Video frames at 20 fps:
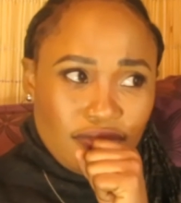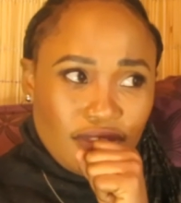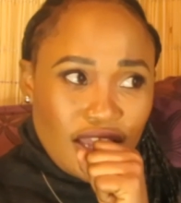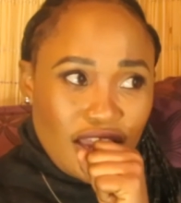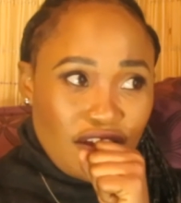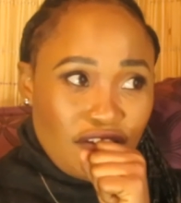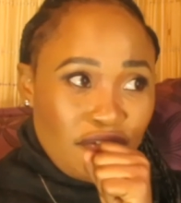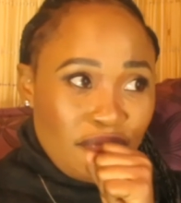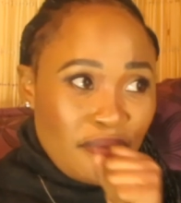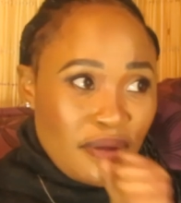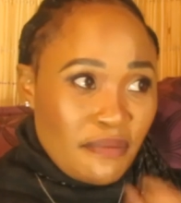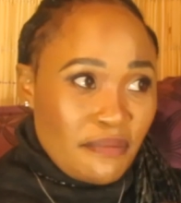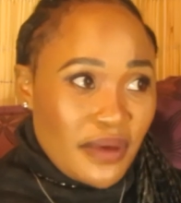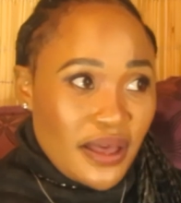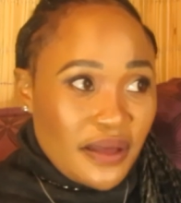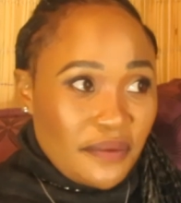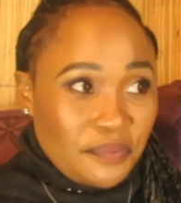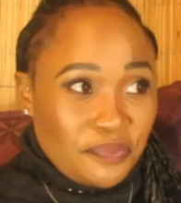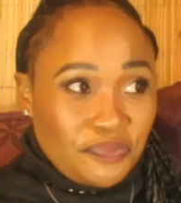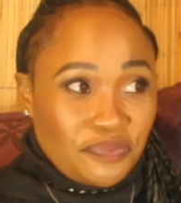I
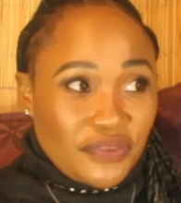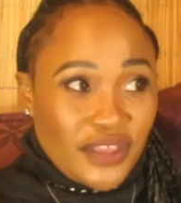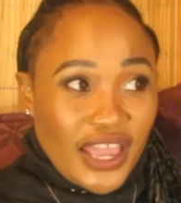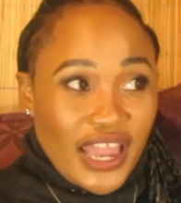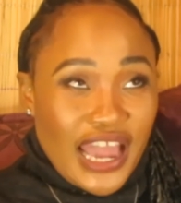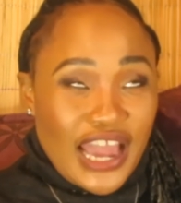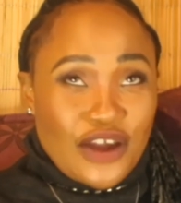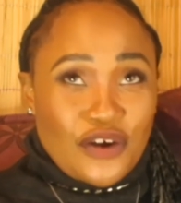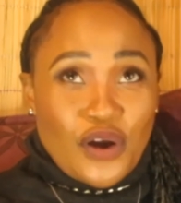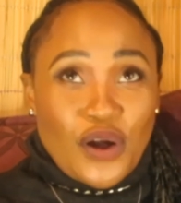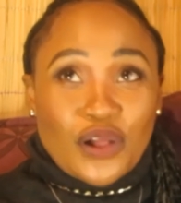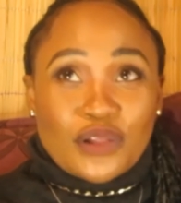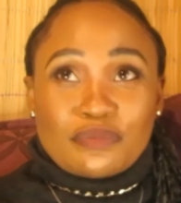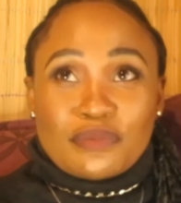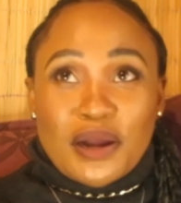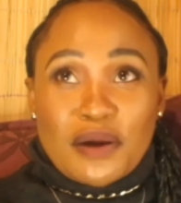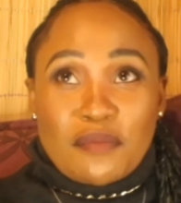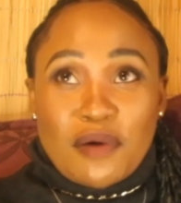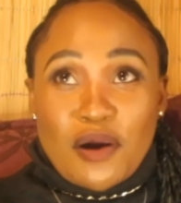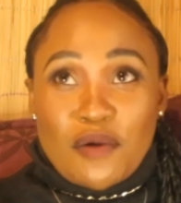remember I called
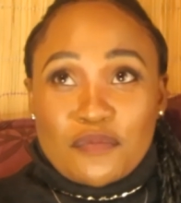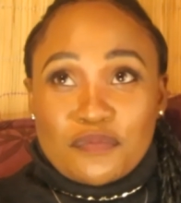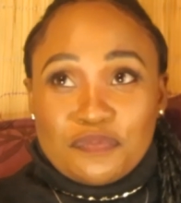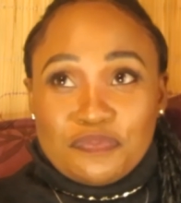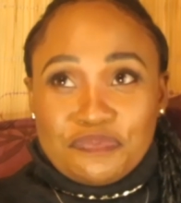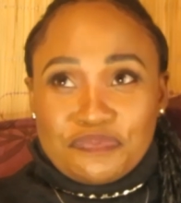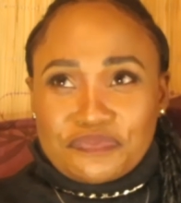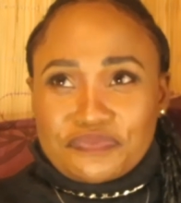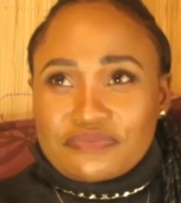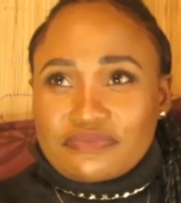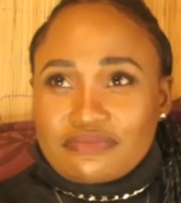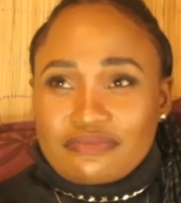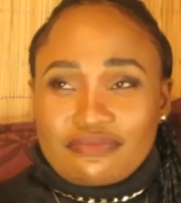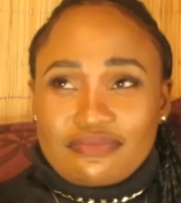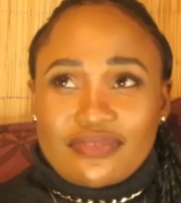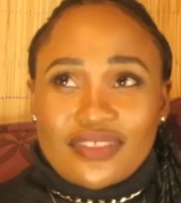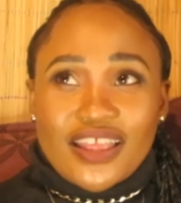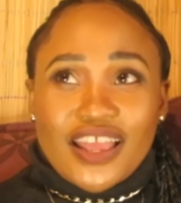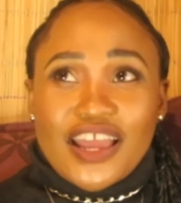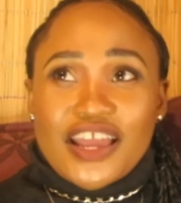my mom
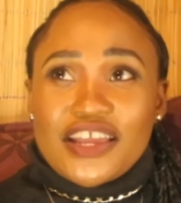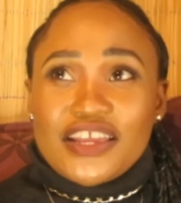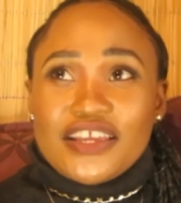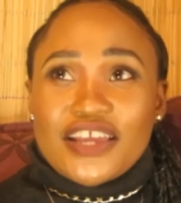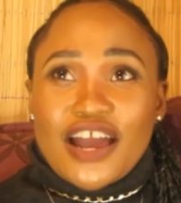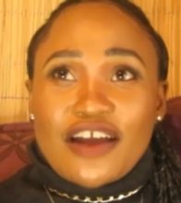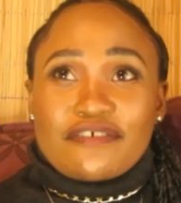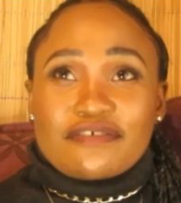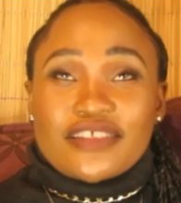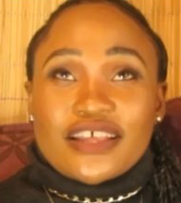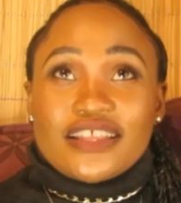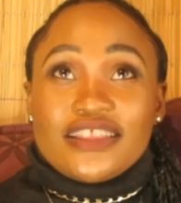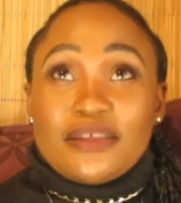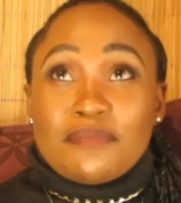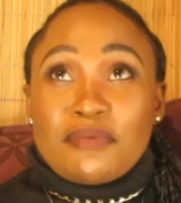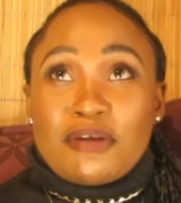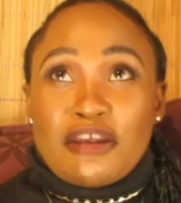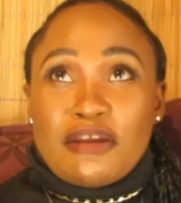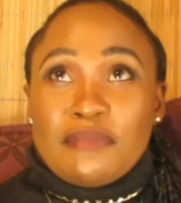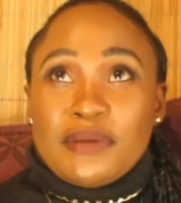after the
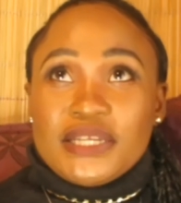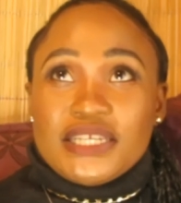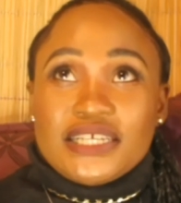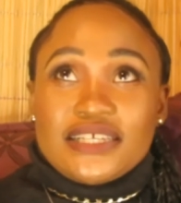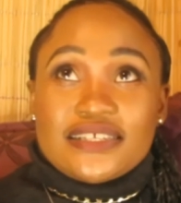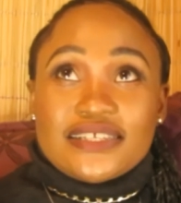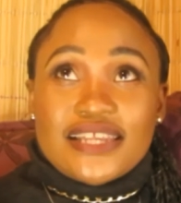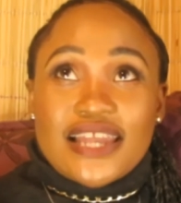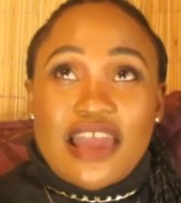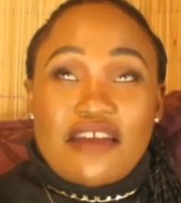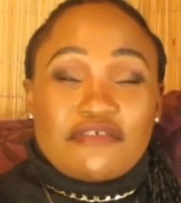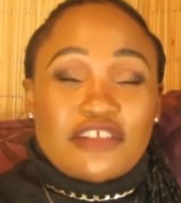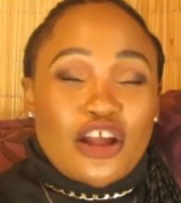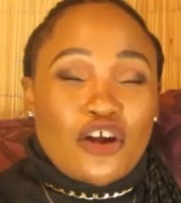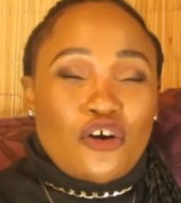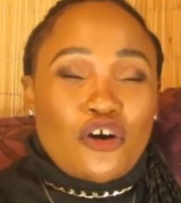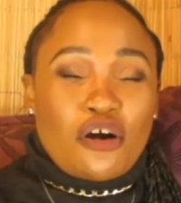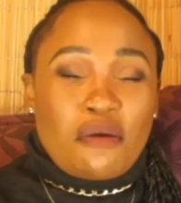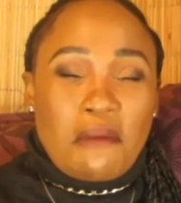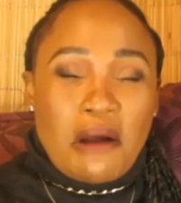paramedics left. I
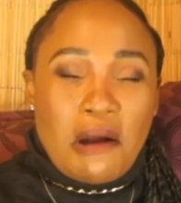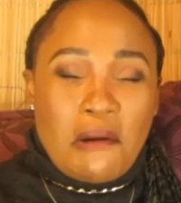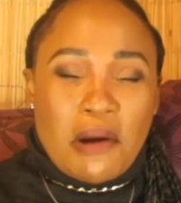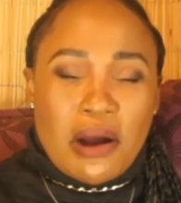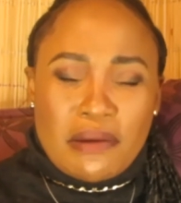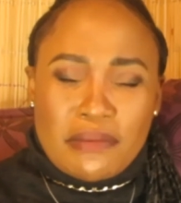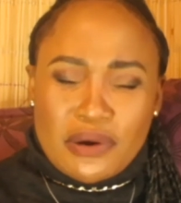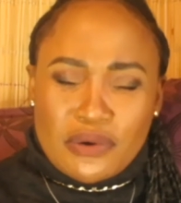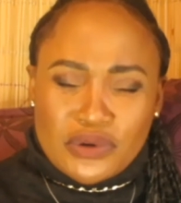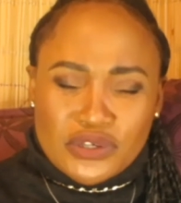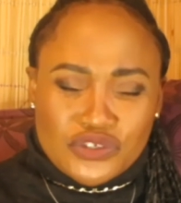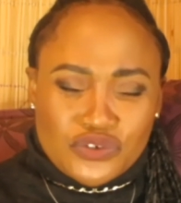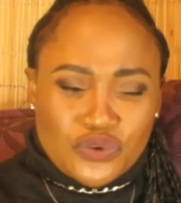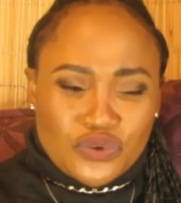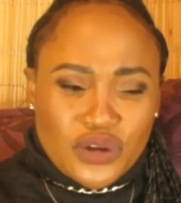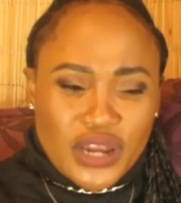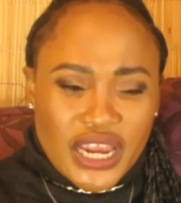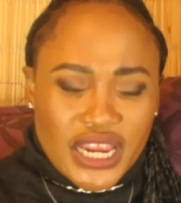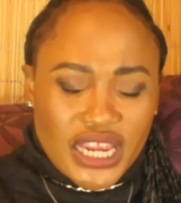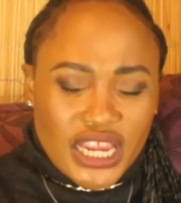called my mom. I was
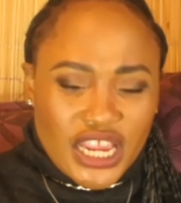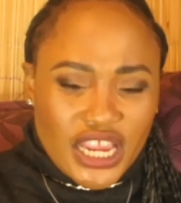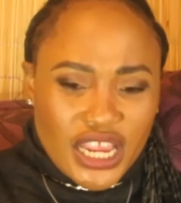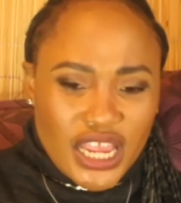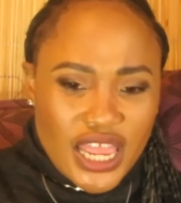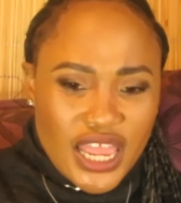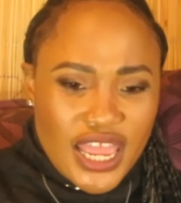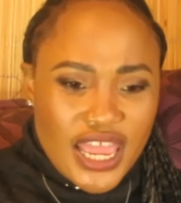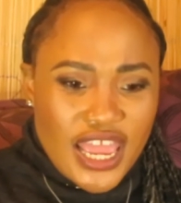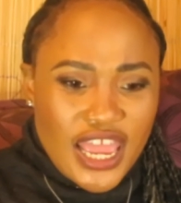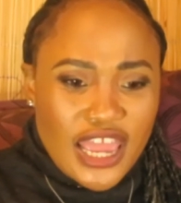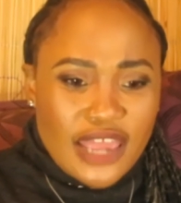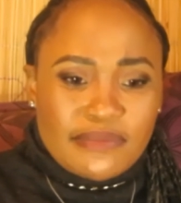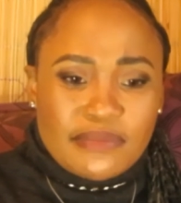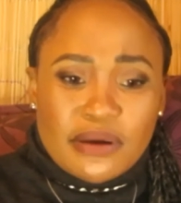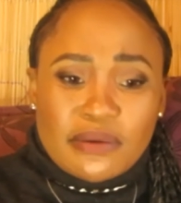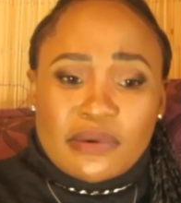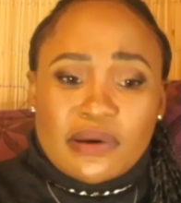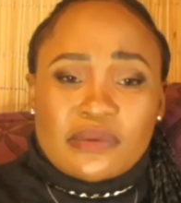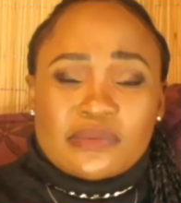crying, and
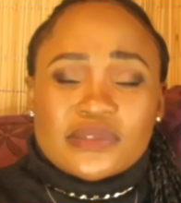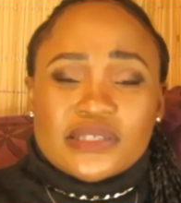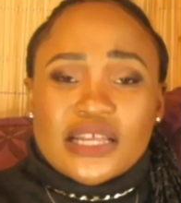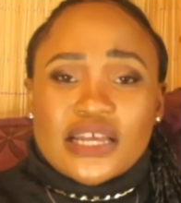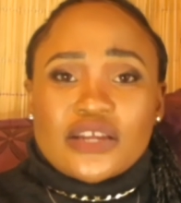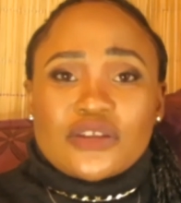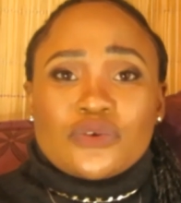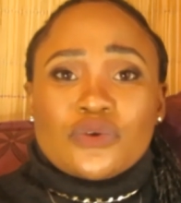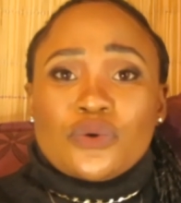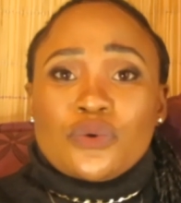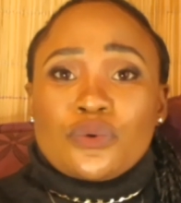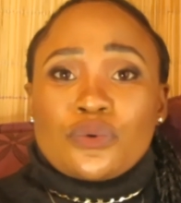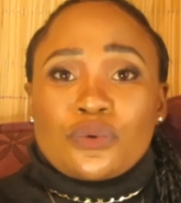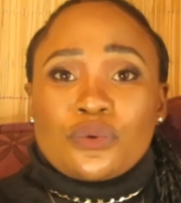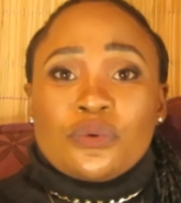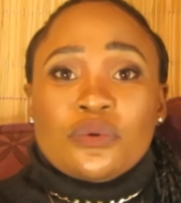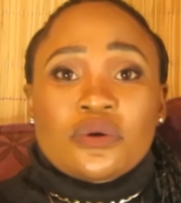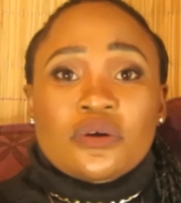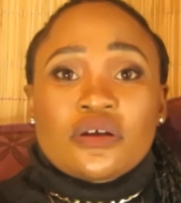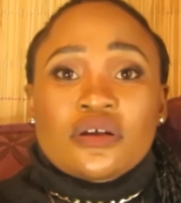my mom was like, no,
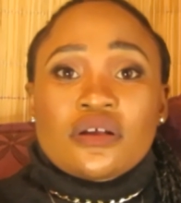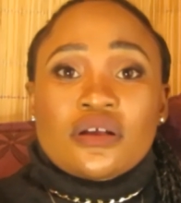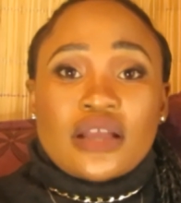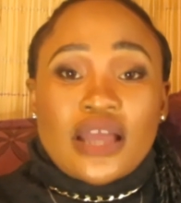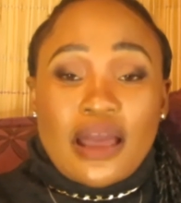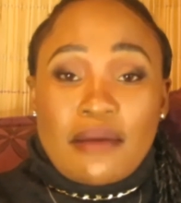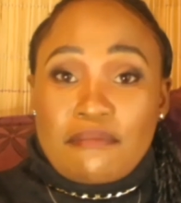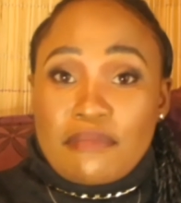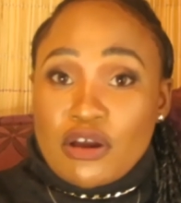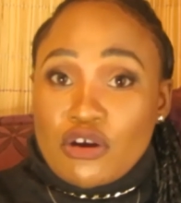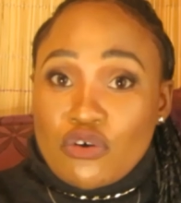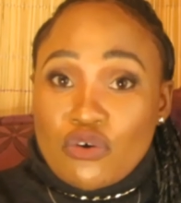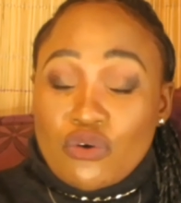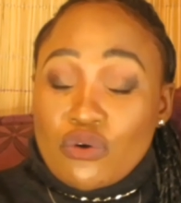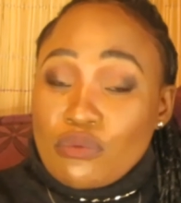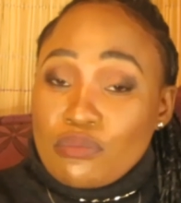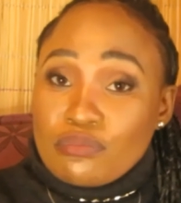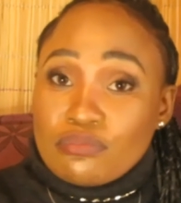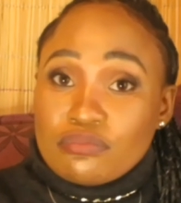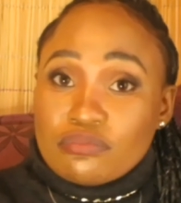come back
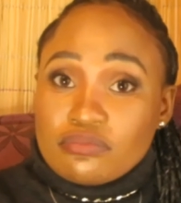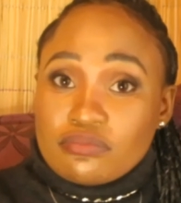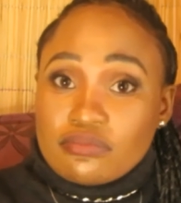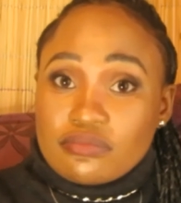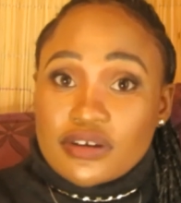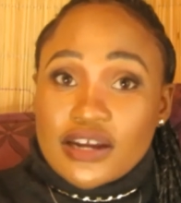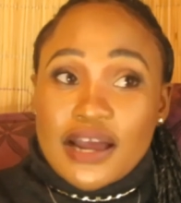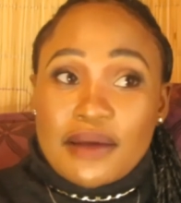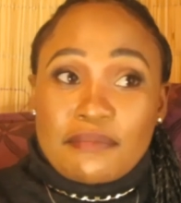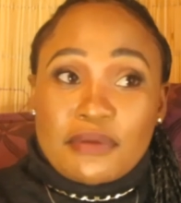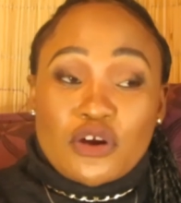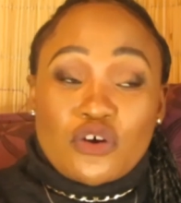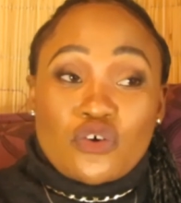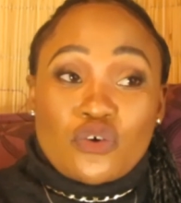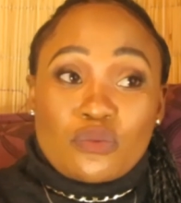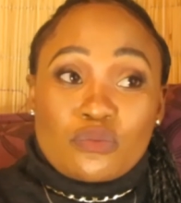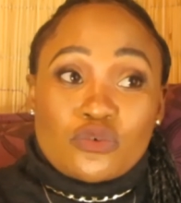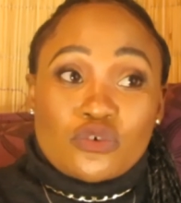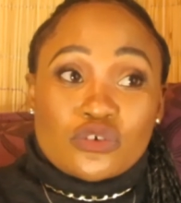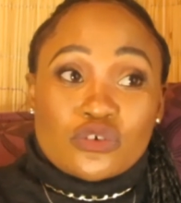home,
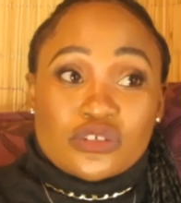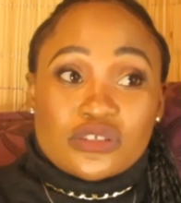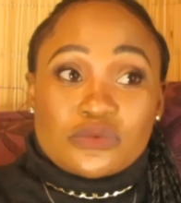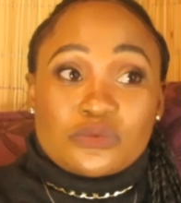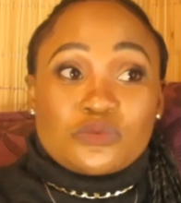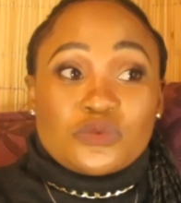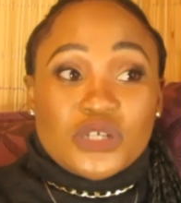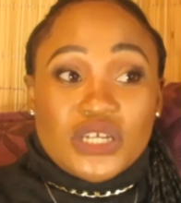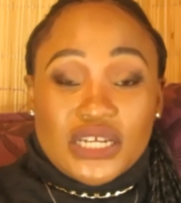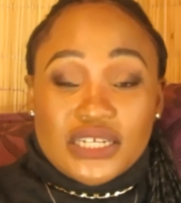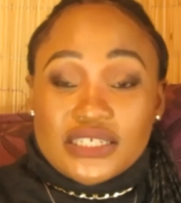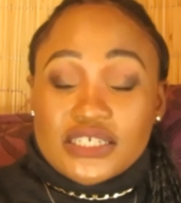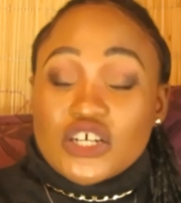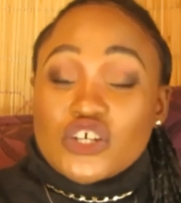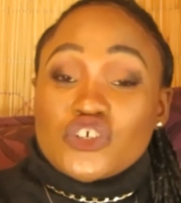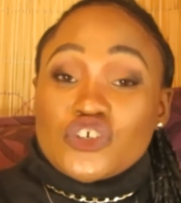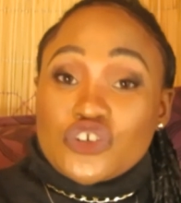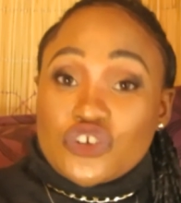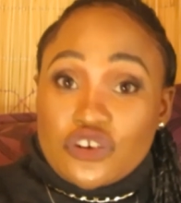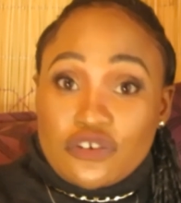because we can tell
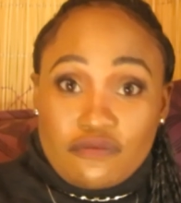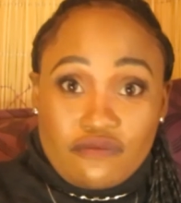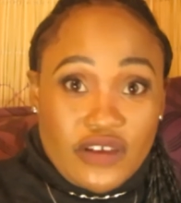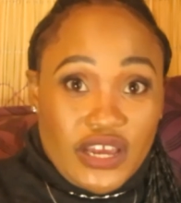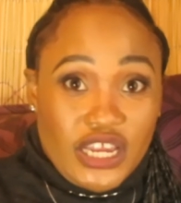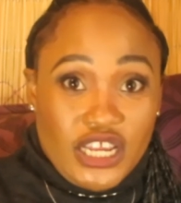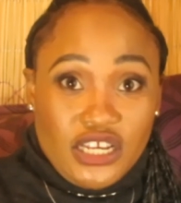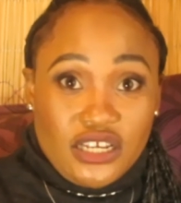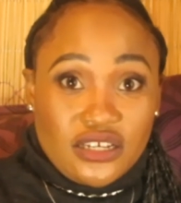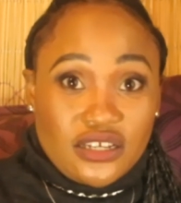you're not fine.